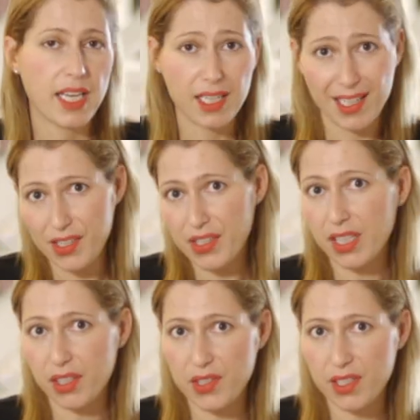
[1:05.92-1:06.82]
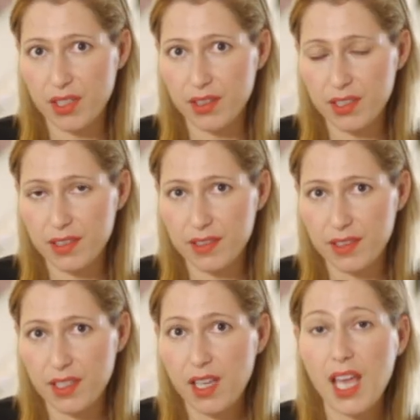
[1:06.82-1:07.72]
And here's a little secret:
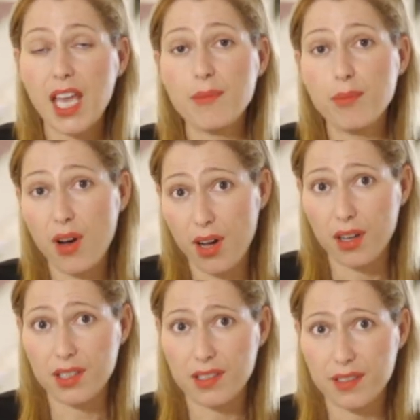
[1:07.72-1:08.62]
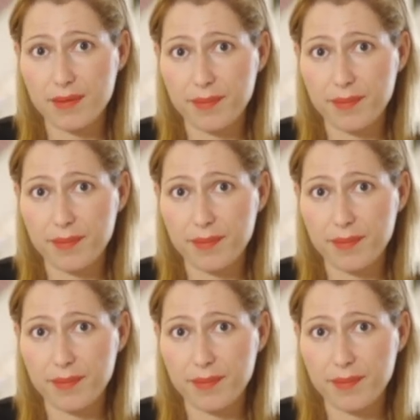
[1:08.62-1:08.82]
a pause.